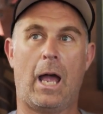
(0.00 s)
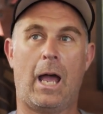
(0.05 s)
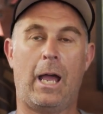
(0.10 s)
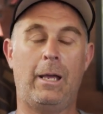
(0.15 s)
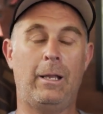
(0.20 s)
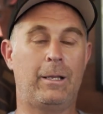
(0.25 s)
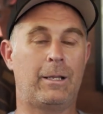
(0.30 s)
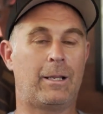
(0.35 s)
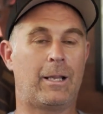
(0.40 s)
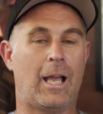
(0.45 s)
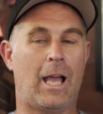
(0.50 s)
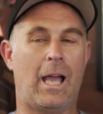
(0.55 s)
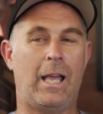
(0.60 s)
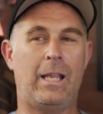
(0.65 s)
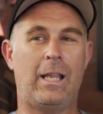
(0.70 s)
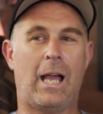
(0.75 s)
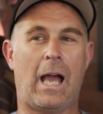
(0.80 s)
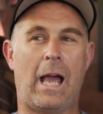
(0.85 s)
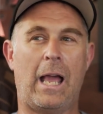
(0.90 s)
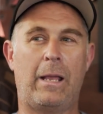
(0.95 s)
I
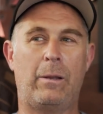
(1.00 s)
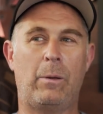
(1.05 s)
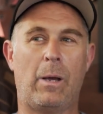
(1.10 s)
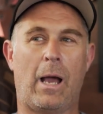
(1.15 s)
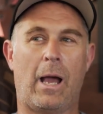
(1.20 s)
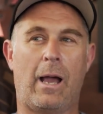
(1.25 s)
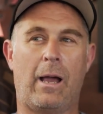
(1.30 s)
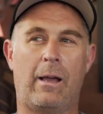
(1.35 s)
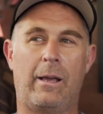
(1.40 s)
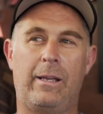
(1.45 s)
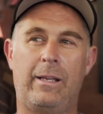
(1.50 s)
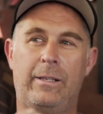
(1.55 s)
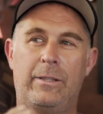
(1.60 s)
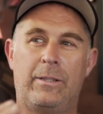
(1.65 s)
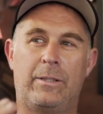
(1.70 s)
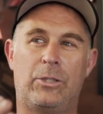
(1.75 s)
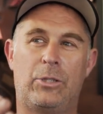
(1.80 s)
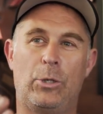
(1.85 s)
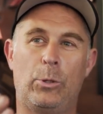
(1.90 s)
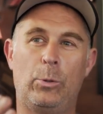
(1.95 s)

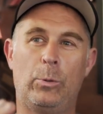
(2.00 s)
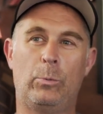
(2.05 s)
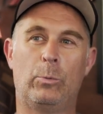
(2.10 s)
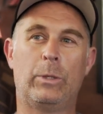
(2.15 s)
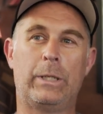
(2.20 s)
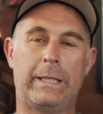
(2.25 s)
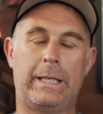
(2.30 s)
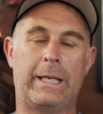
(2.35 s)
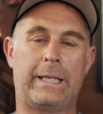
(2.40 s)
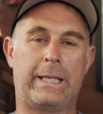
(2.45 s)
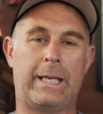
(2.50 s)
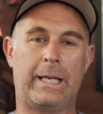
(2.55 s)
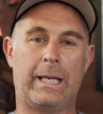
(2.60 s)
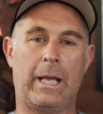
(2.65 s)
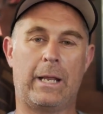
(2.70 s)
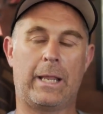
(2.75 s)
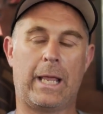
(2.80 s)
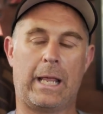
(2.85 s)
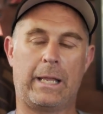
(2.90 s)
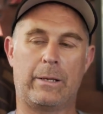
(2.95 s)
do really get a
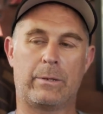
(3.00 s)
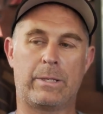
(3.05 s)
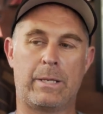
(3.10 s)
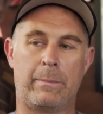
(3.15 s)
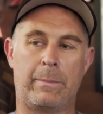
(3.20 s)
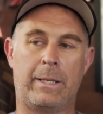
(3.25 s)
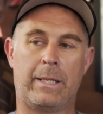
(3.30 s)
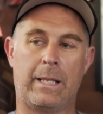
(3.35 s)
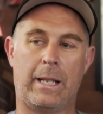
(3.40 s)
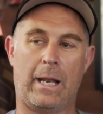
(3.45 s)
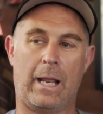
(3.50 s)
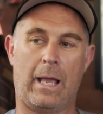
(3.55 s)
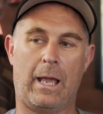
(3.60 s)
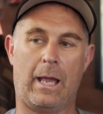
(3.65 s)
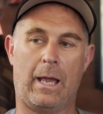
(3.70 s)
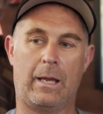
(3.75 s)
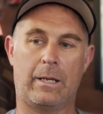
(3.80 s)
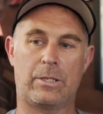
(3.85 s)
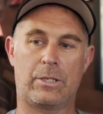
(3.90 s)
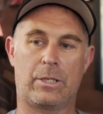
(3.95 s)
kick out of that. There's something that
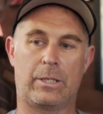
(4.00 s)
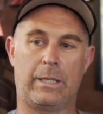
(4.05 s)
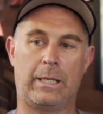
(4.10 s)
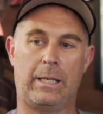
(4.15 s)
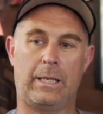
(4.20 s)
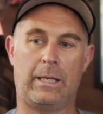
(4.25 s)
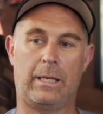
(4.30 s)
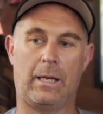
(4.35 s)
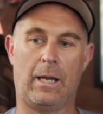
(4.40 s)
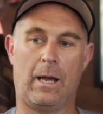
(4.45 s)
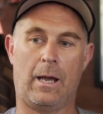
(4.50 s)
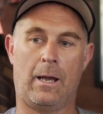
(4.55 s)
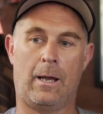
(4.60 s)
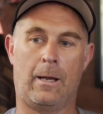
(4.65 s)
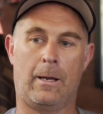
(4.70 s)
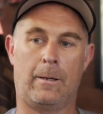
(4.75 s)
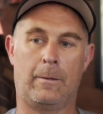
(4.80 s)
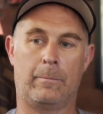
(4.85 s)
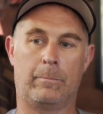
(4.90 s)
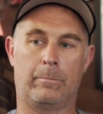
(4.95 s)
actually
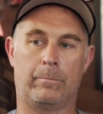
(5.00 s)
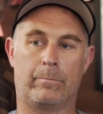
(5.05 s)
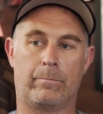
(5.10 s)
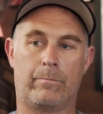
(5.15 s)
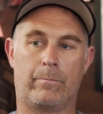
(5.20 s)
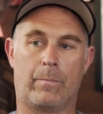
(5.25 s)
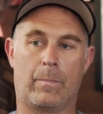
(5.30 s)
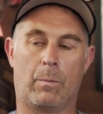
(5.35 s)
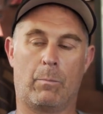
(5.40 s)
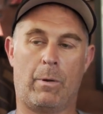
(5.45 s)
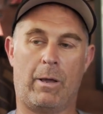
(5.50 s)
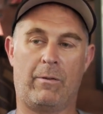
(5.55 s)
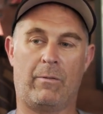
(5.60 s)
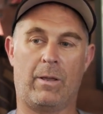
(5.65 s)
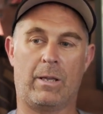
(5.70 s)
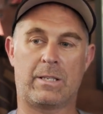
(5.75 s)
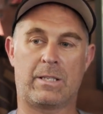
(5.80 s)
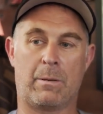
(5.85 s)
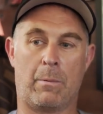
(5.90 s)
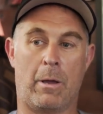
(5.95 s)
some
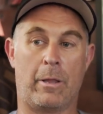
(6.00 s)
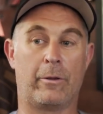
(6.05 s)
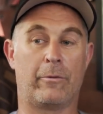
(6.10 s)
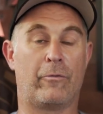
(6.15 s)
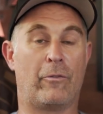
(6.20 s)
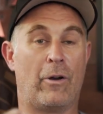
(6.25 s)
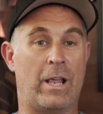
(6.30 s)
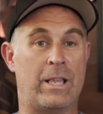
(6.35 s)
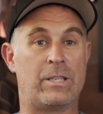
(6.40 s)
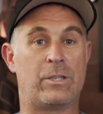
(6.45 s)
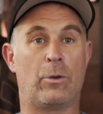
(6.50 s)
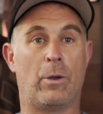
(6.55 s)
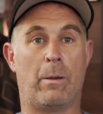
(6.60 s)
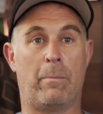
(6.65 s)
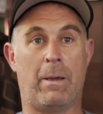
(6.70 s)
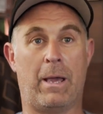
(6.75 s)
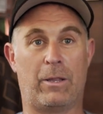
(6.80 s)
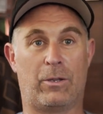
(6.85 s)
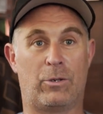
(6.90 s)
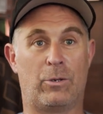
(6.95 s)
other friends who I
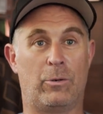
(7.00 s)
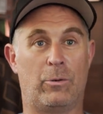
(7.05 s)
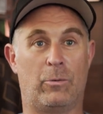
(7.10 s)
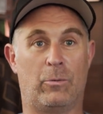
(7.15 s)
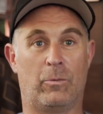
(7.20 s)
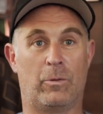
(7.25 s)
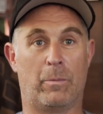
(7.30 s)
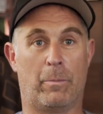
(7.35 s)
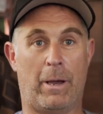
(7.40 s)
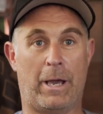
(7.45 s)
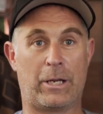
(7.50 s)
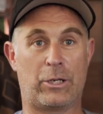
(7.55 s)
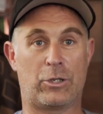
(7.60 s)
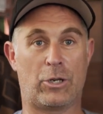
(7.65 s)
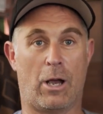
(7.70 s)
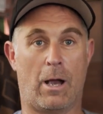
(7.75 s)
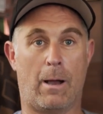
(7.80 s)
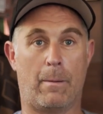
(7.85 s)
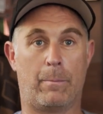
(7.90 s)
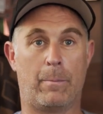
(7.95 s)
met through the bike
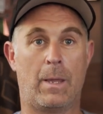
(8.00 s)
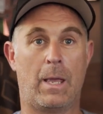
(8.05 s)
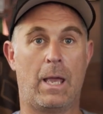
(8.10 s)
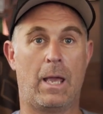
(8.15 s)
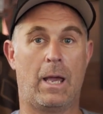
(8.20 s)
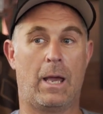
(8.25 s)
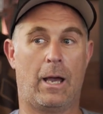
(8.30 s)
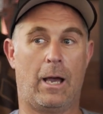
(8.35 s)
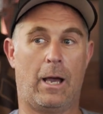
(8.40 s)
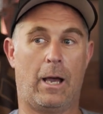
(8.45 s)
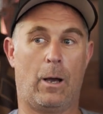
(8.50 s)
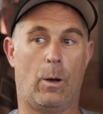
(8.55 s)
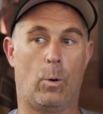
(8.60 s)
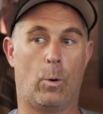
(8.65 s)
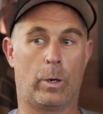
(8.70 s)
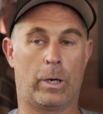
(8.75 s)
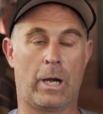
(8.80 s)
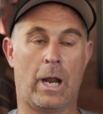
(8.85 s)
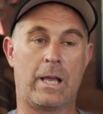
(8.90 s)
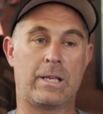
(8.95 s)
shop
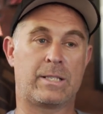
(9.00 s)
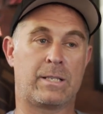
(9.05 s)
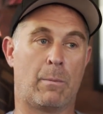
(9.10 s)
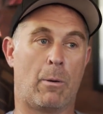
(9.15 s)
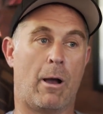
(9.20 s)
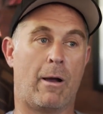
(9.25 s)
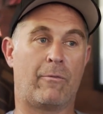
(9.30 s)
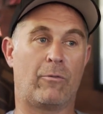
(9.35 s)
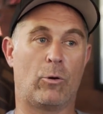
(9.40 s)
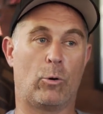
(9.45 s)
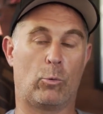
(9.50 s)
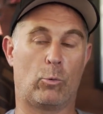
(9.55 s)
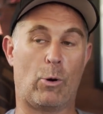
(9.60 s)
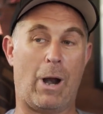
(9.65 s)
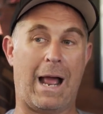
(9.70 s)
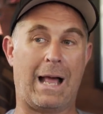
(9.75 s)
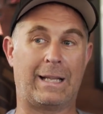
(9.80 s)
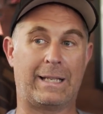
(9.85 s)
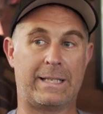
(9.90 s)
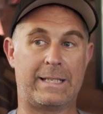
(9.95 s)
organized some off-road
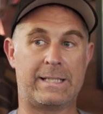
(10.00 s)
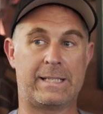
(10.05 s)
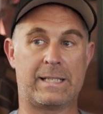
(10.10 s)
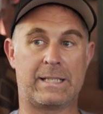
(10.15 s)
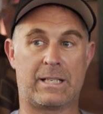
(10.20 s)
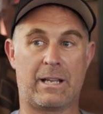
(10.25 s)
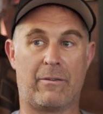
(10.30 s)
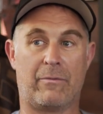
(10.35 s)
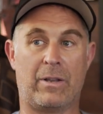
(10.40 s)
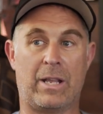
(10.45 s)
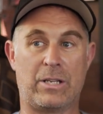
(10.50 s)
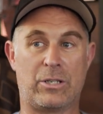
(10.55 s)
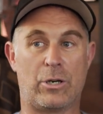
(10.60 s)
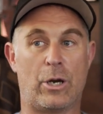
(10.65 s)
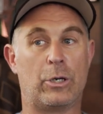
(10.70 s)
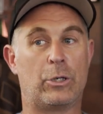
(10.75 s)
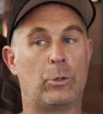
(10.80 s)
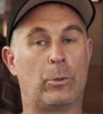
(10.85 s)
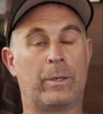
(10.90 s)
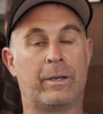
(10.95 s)
rallies and stuff, and I
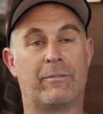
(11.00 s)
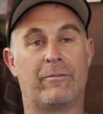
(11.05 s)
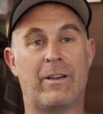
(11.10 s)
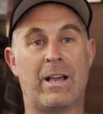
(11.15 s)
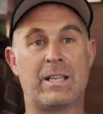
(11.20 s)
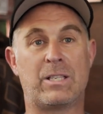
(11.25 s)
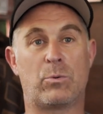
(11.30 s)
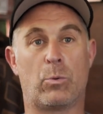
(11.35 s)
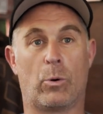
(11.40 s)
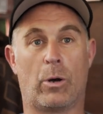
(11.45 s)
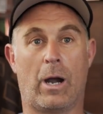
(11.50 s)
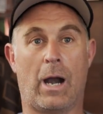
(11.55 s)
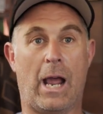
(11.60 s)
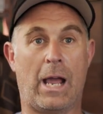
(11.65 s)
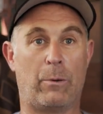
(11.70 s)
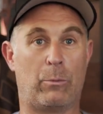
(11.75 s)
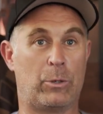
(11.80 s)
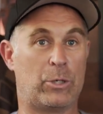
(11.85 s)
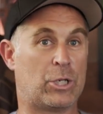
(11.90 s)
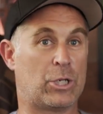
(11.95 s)
started doing events where
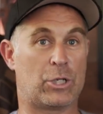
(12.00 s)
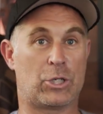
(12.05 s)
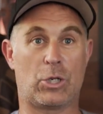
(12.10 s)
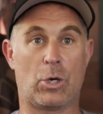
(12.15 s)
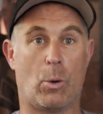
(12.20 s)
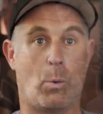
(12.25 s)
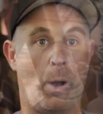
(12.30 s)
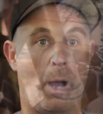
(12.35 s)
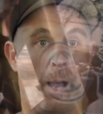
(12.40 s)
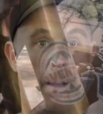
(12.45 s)
I would just show